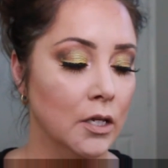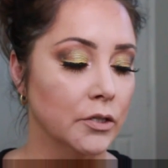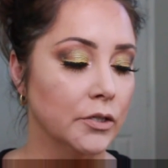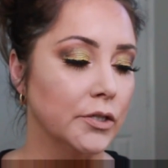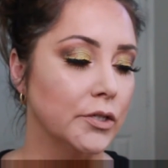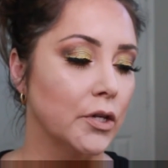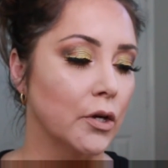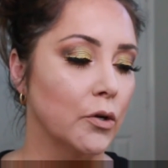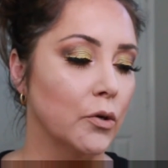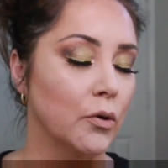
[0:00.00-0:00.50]

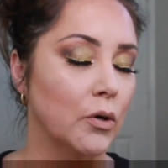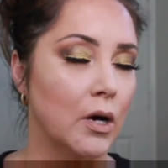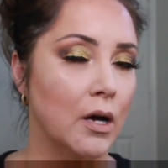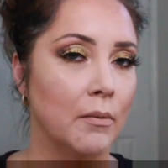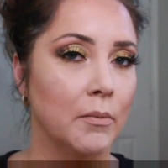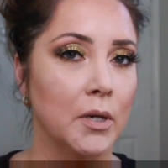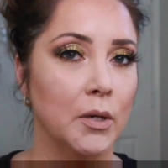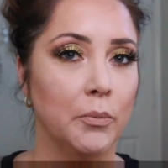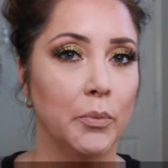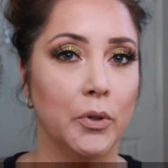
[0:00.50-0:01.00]
So
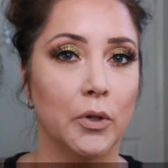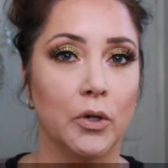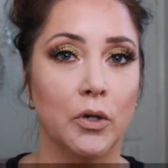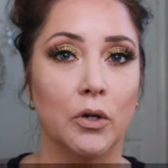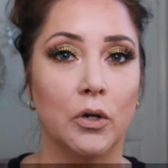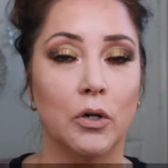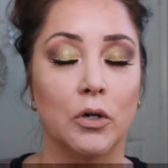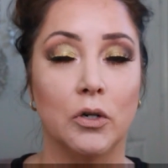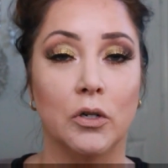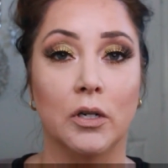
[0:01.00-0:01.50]
I'm gonna
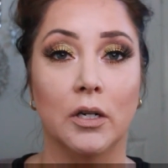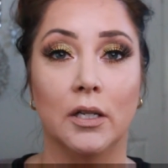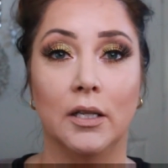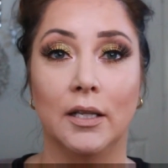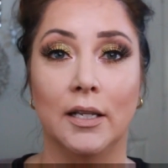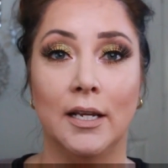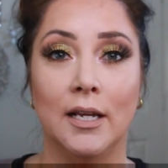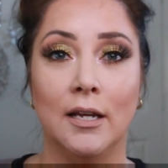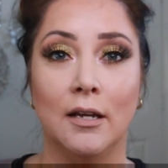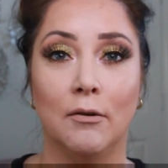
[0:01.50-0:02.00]
put her
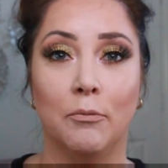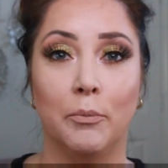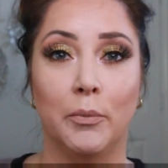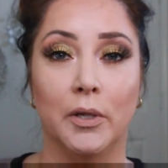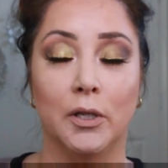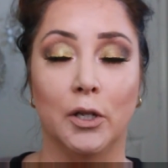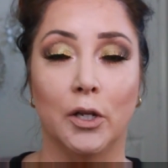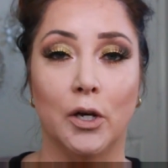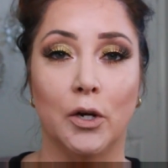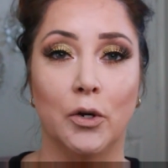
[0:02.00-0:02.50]
link
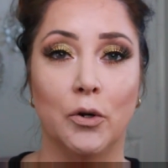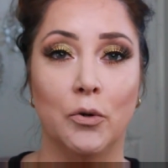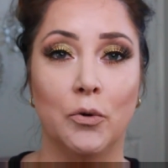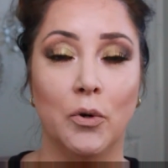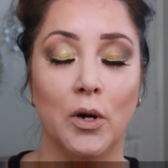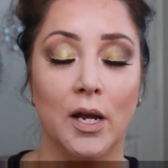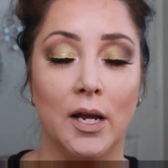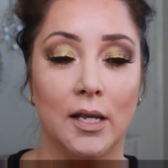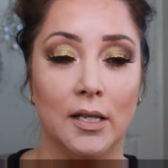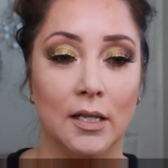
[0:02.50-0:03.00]

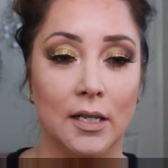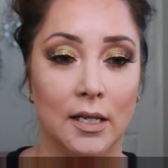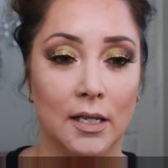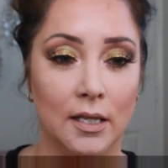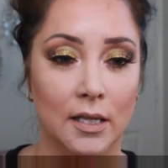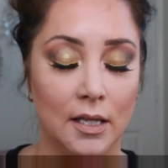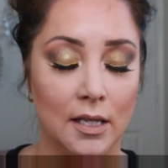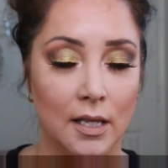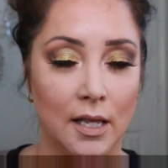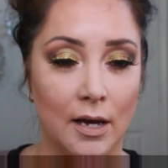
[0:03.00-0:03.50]
below, and
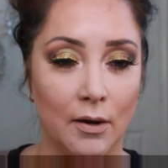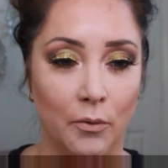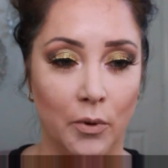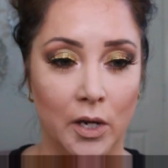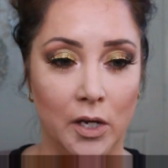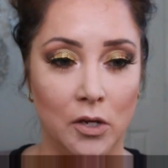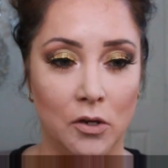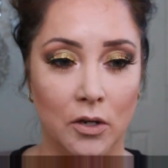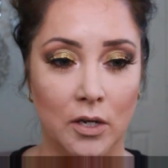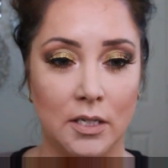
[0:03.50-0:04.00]
then that
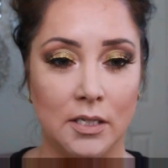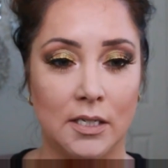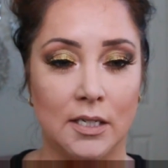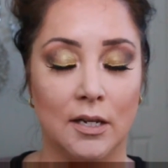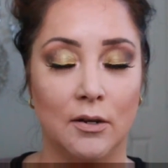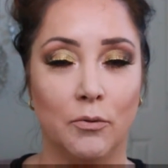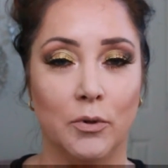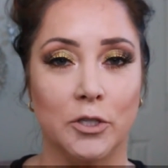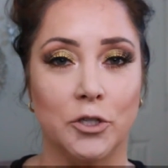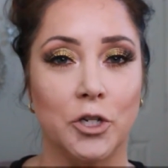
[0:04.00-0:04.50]
way you can
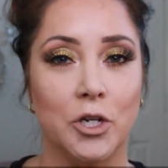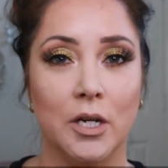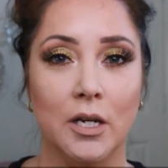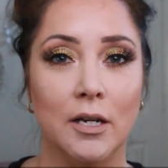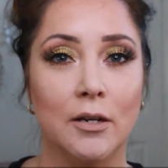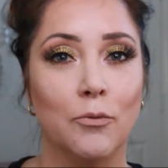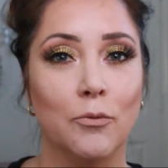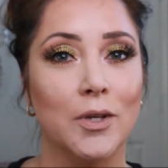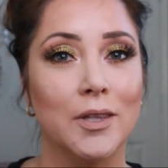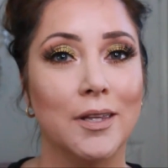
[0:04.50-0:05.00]
see what she
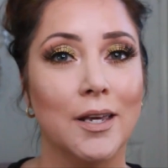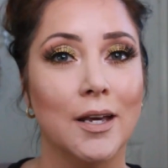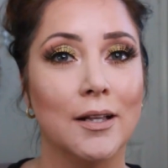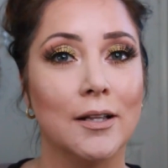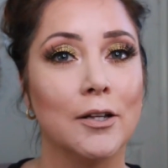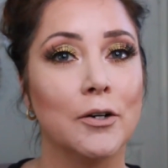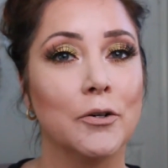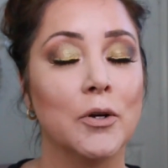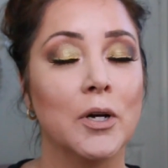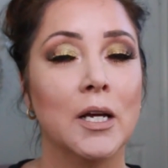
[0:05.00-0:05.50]
did with
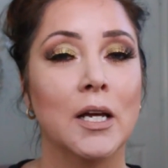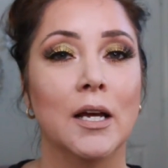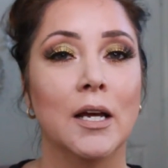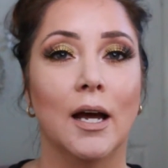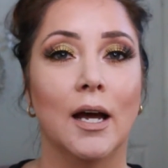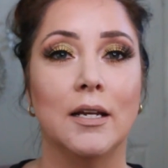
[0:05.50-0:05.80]
yellow.